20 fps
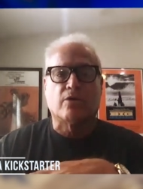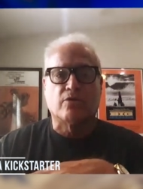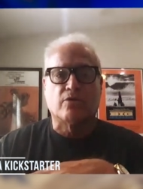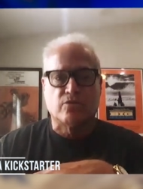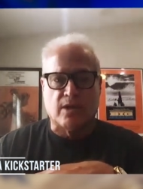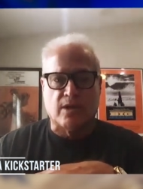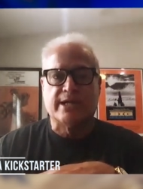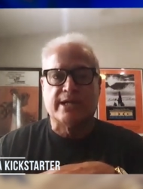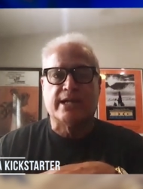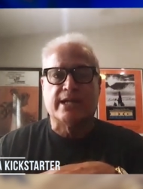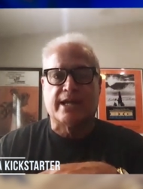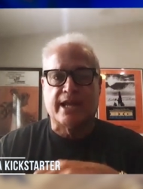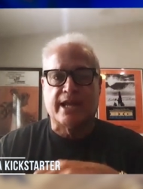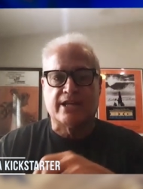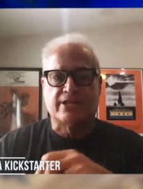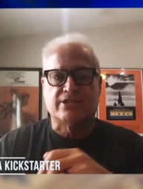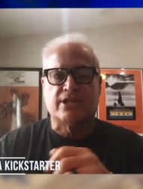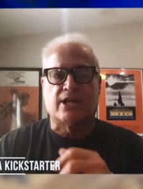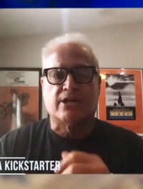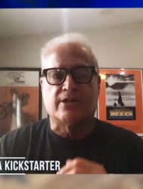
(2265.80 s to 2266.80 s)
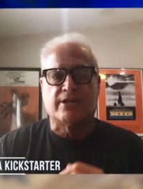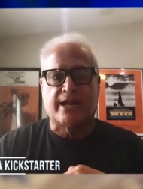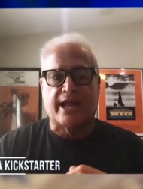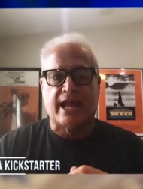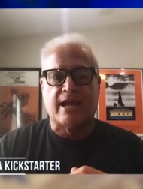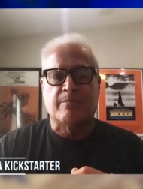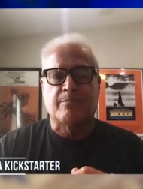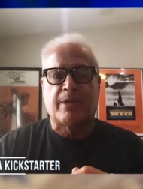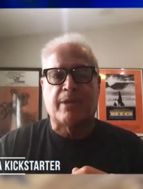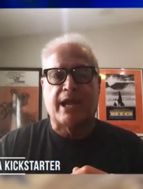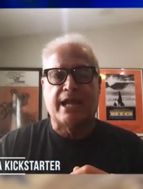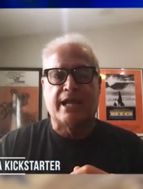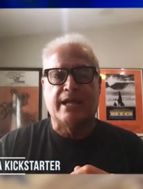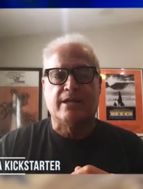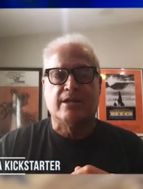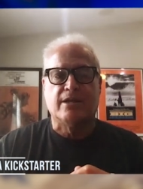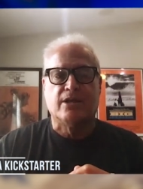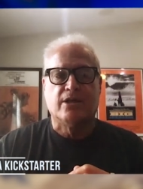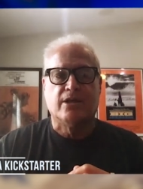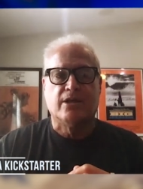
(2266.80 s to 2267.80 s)
run a Kickstarter campaign,
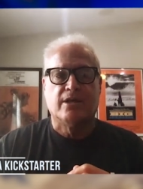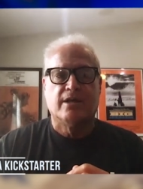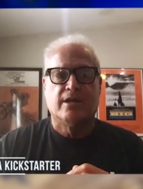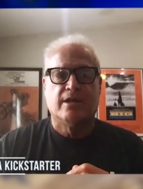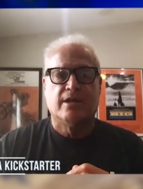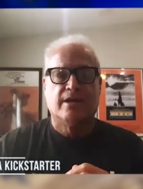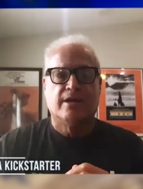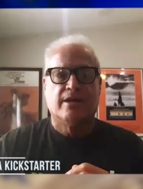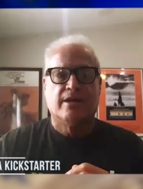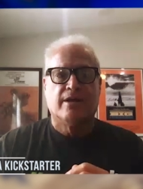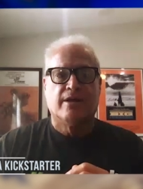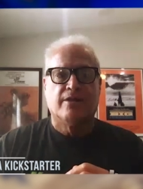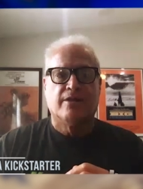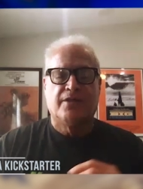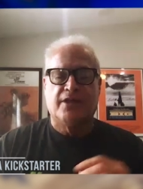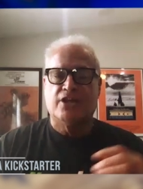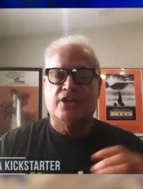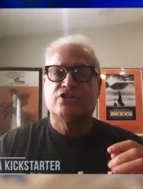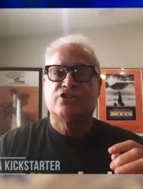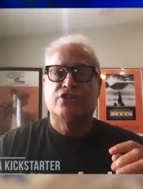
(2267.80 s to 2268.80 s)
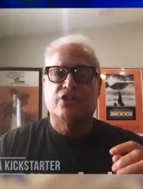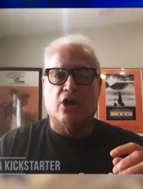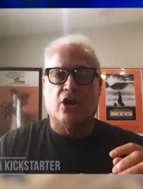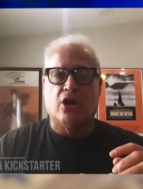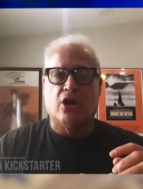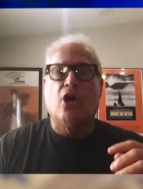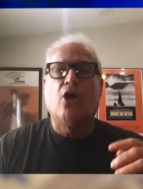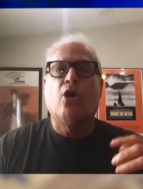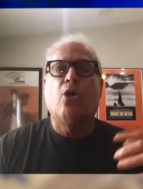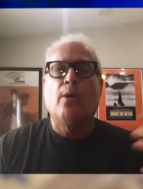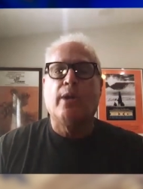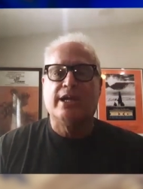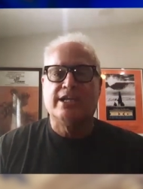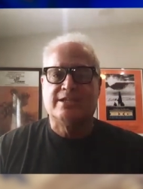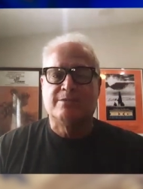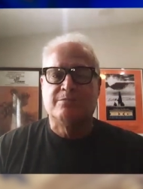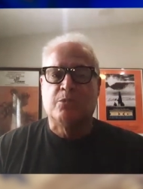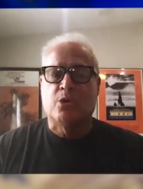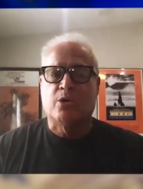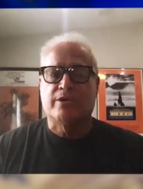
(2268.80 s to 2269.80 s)
there's always
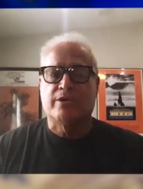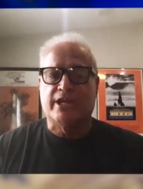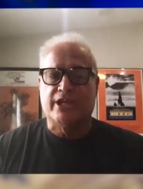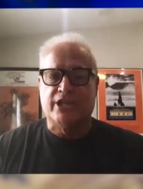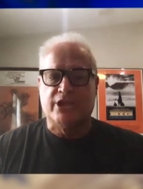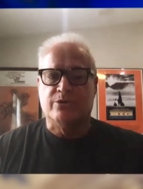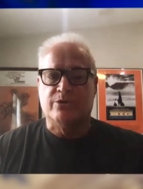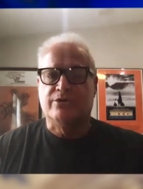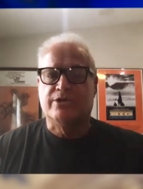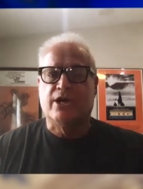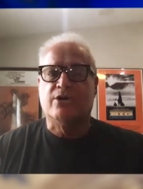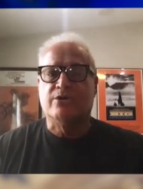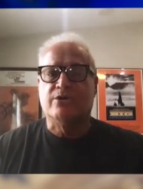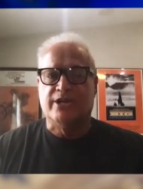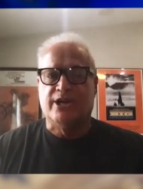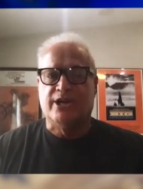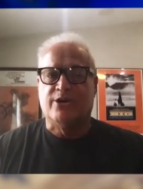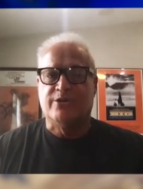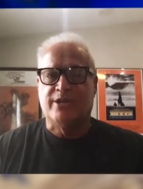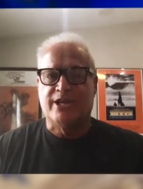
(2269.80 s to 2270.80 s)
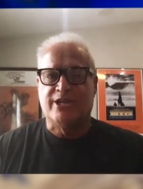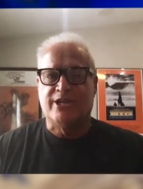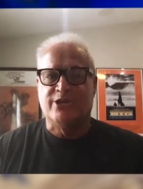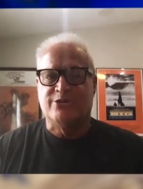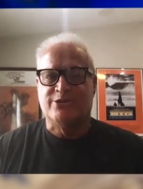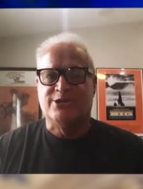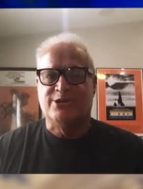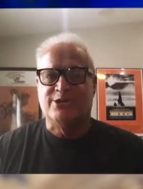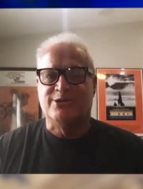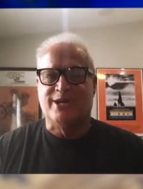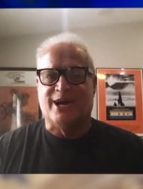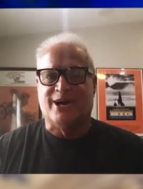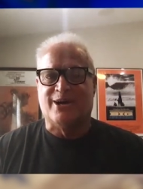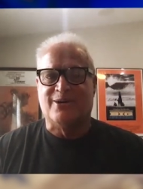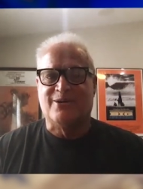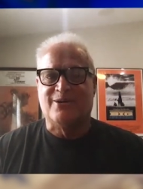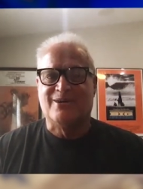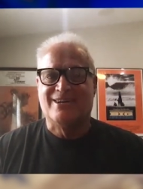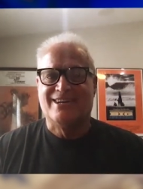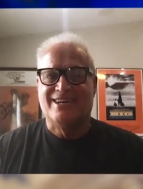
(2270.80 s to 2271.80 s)
more that you don't know than you do know.
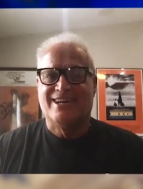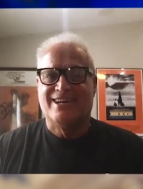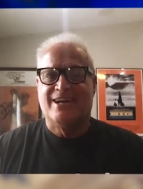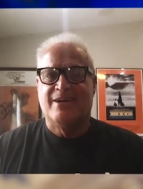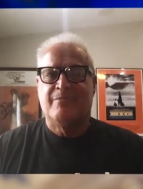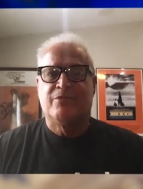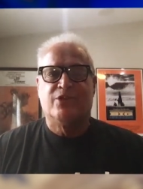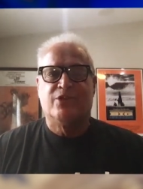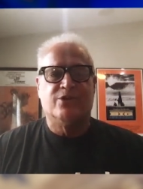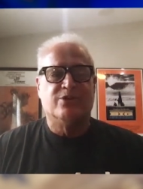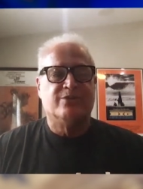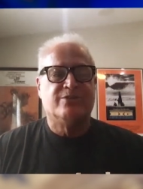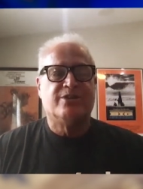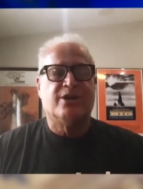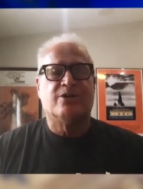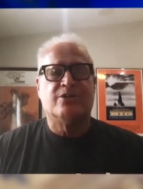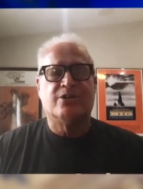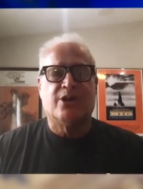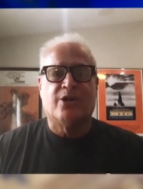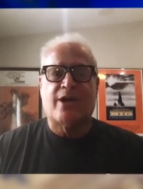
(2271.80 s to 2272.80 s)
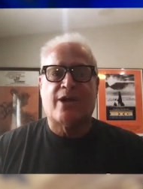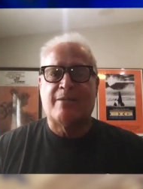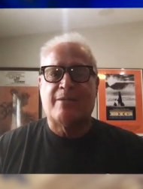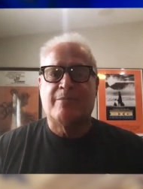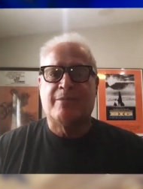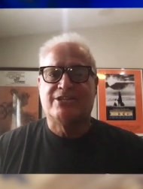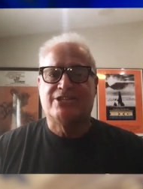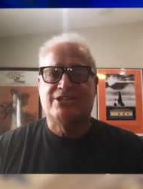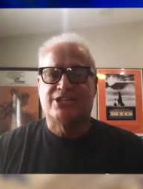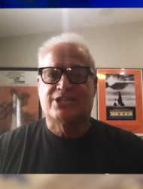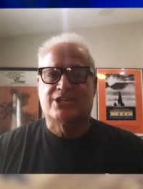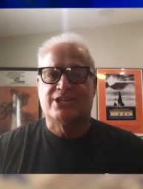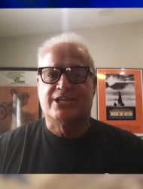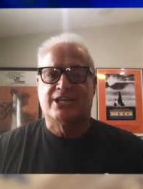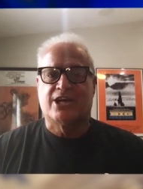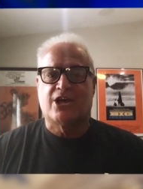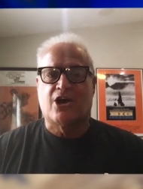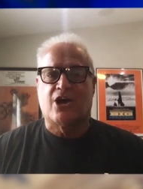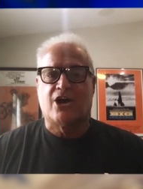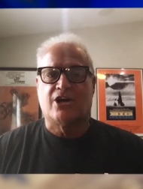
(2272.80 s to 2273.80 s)
You don't know how much it's going to
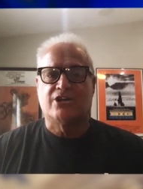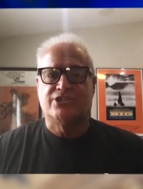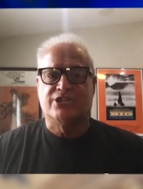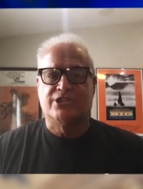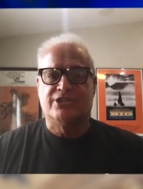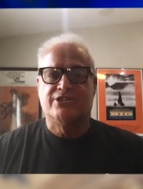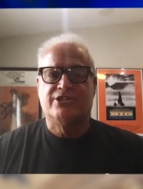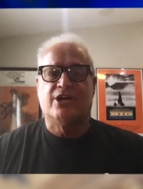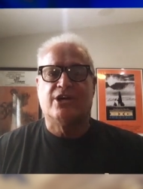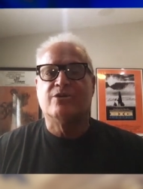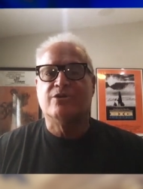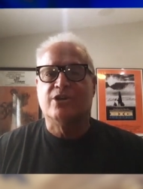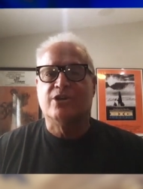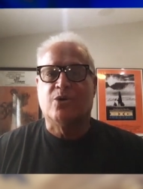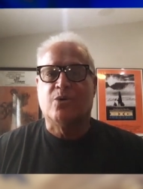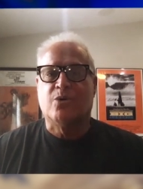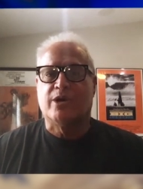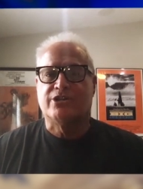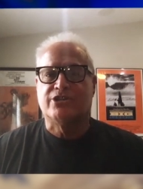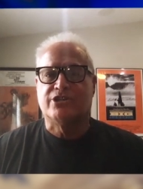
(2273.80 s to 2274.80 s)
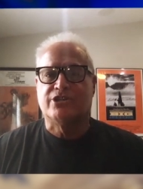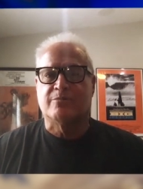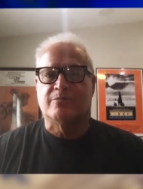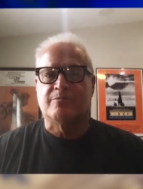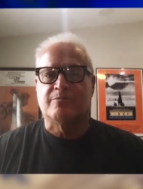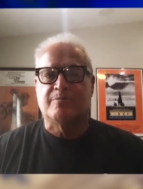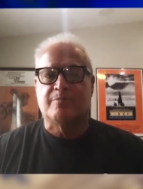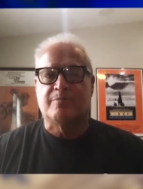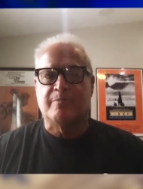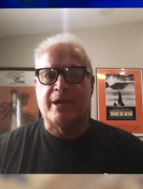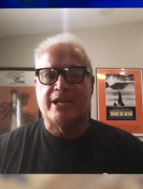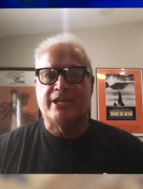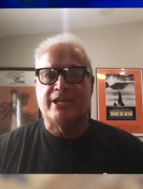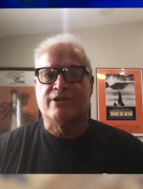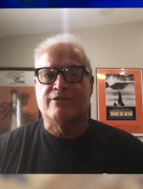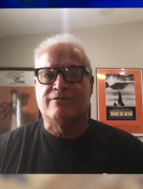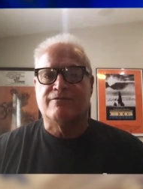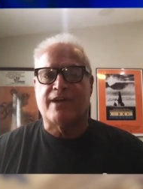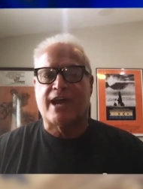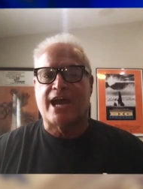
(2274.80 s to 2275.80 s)
cost. You don't know what your
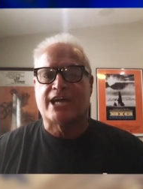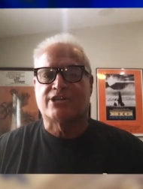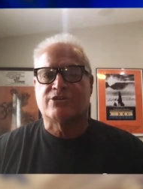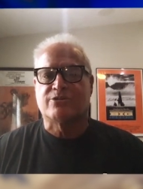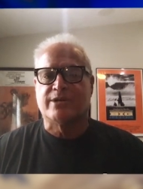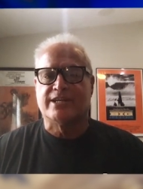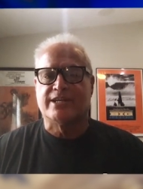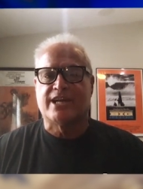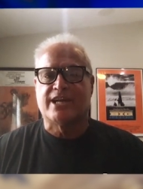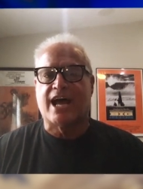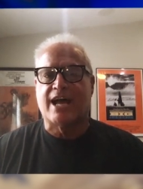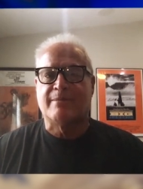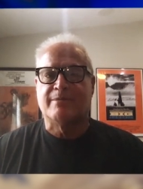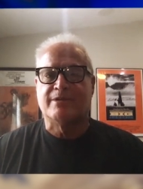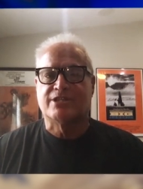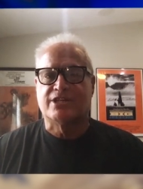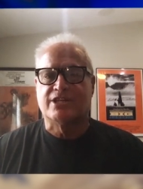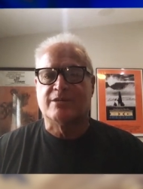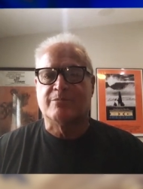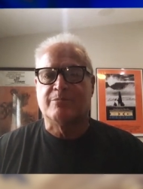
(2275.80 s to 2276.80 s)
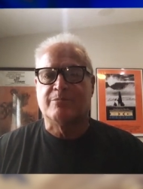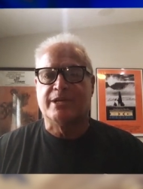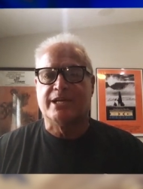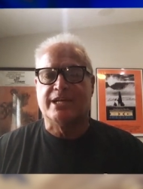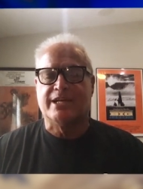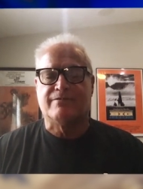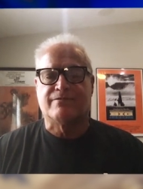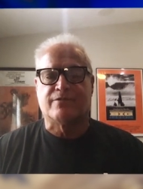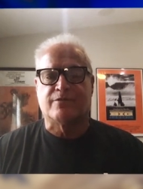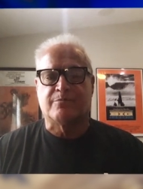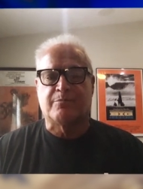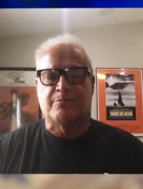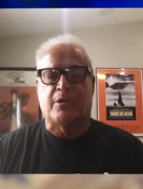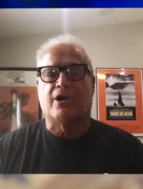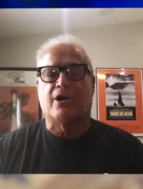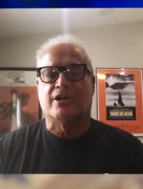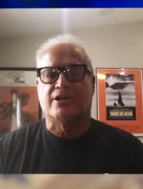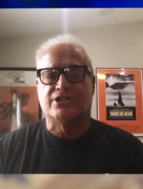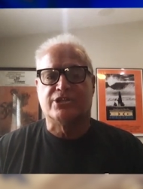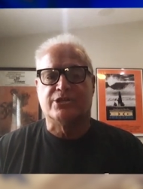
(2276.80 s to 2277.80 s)
manufacturing time is going to be for
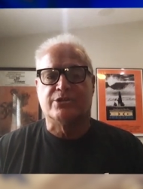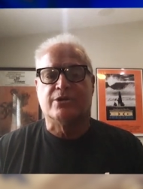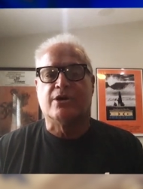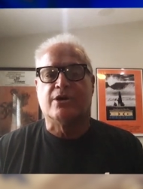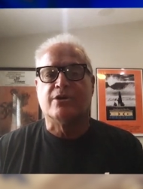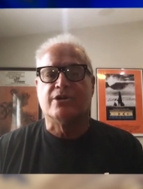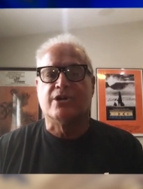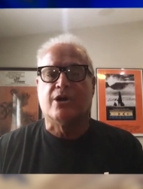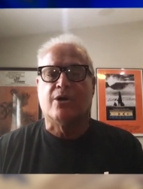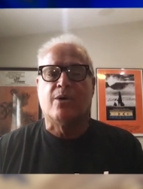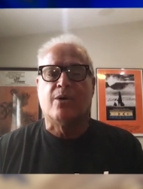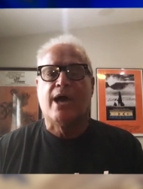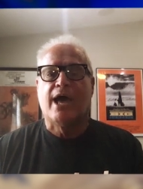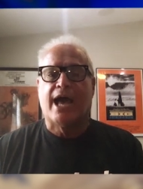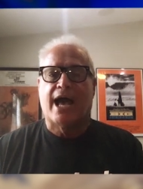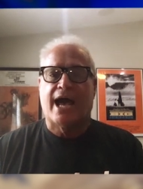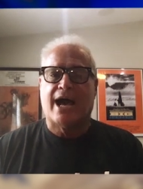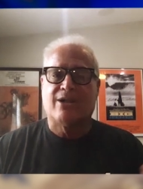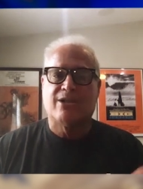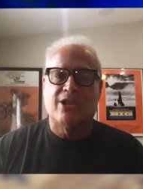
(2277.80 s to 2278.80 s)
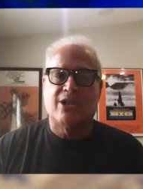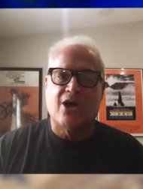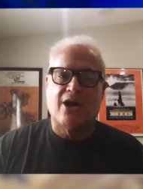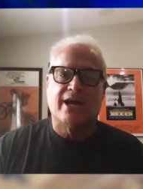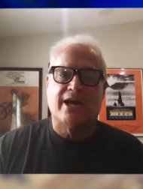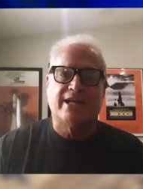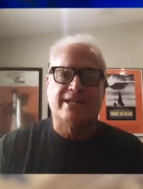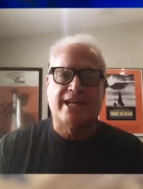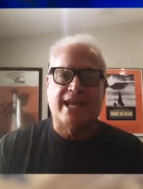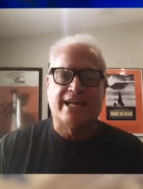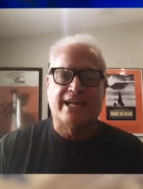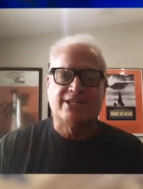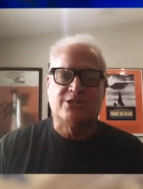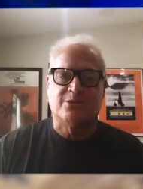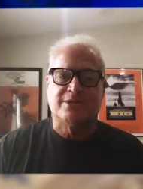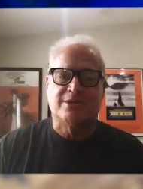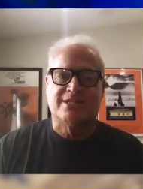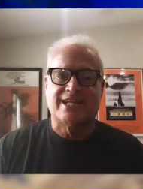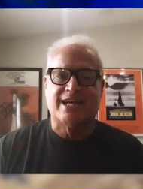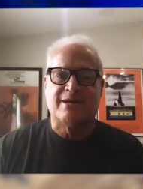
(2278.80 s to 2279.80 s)
parts. You don't know how long it takes to
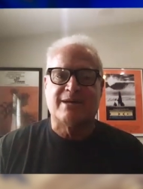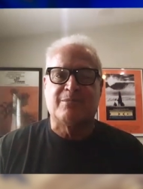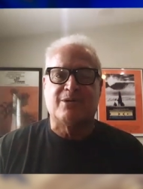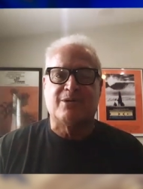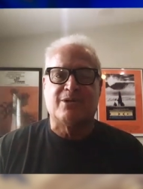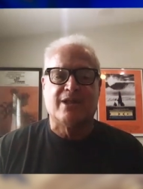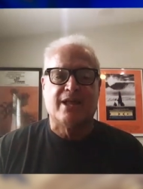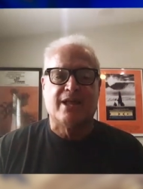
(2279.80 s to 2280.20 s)
assemble.